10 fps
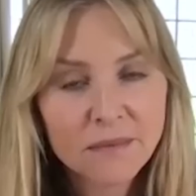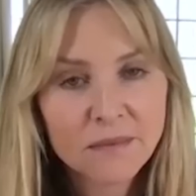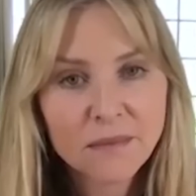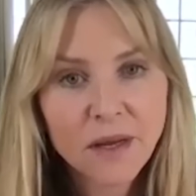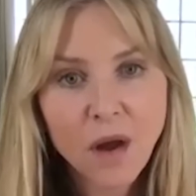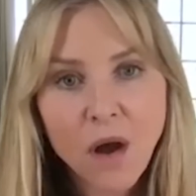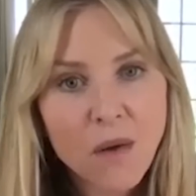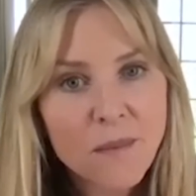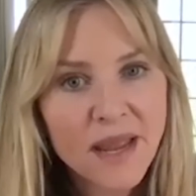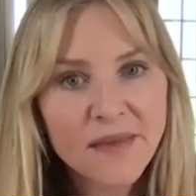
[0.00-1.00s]
Like,
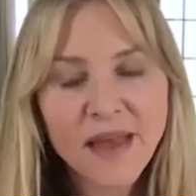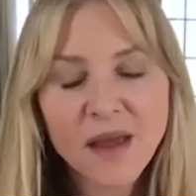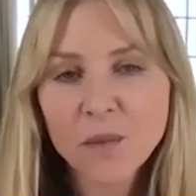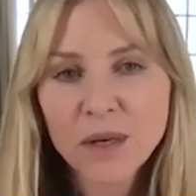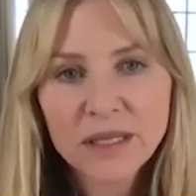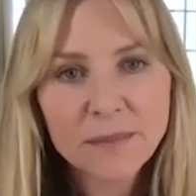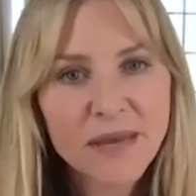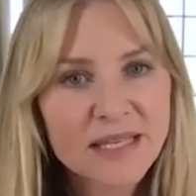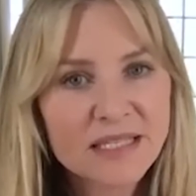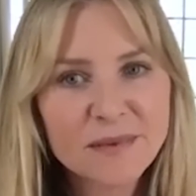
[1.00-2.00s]
oh man, that really
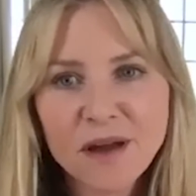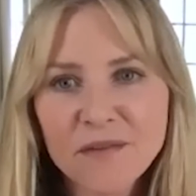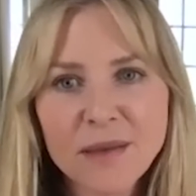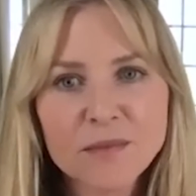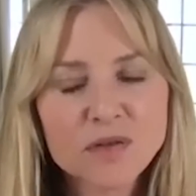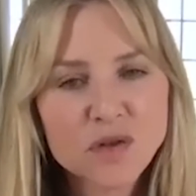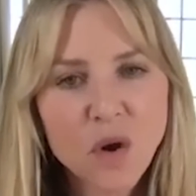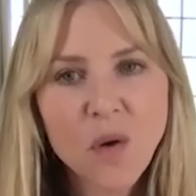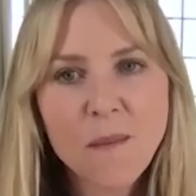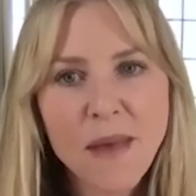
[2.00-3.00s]
pissed me off. I am
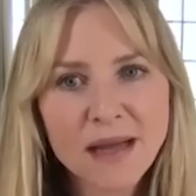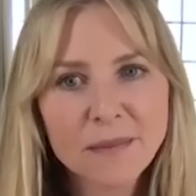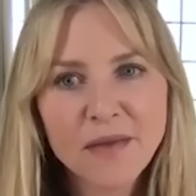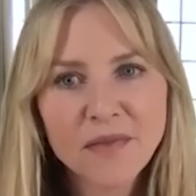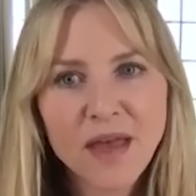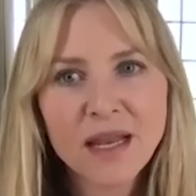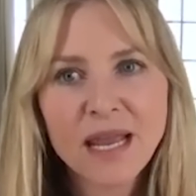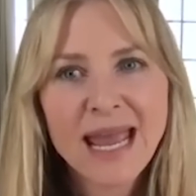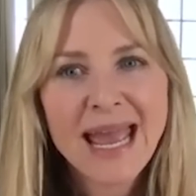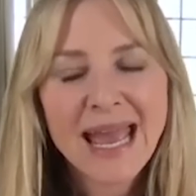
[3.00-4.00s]
so mad about that.
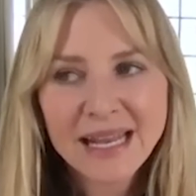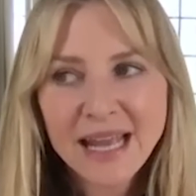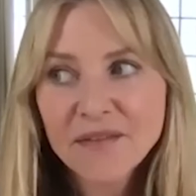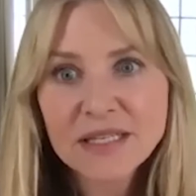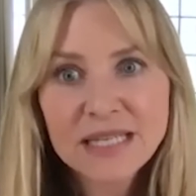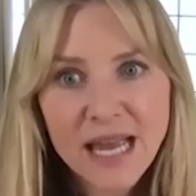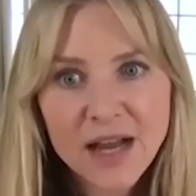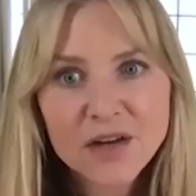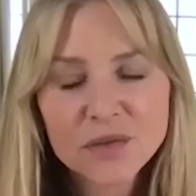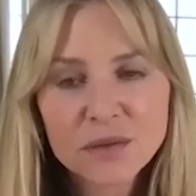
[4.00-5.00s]
And having to
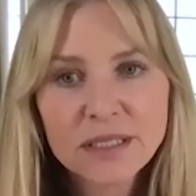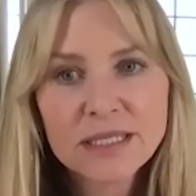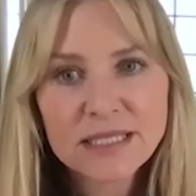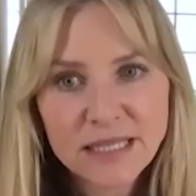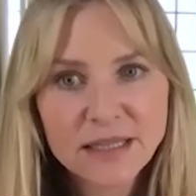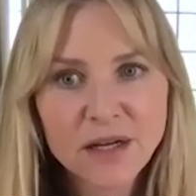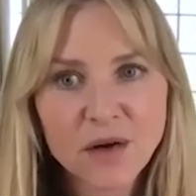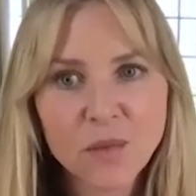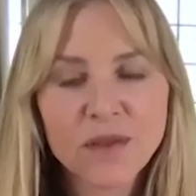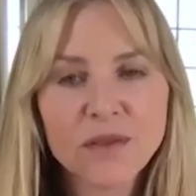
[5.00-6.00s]
actually sit
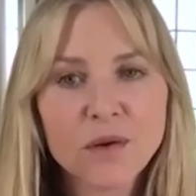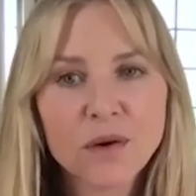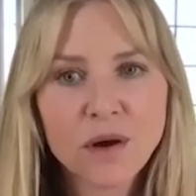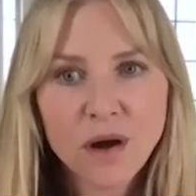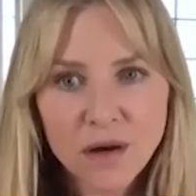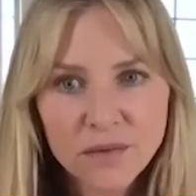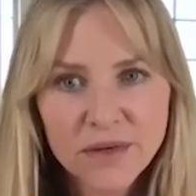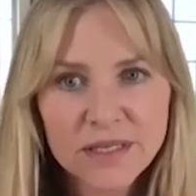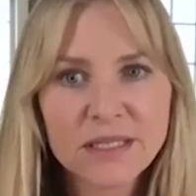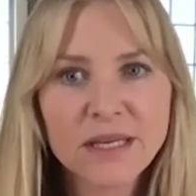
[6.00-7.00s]
there with your heart
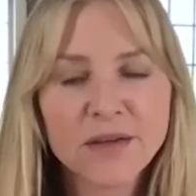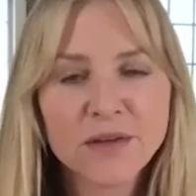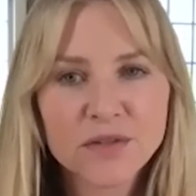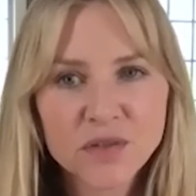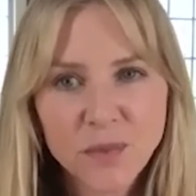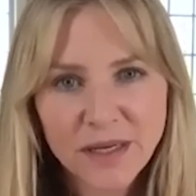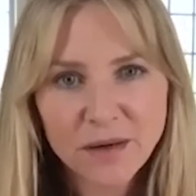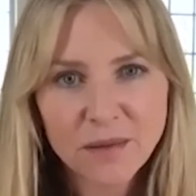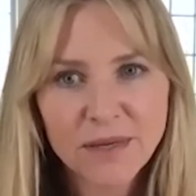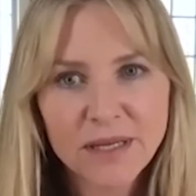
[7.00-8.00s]
racing and your sweaty
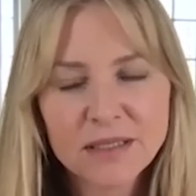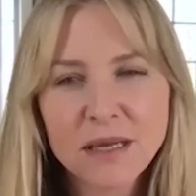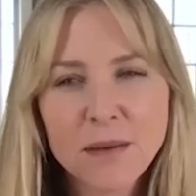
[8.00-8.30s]
armpits,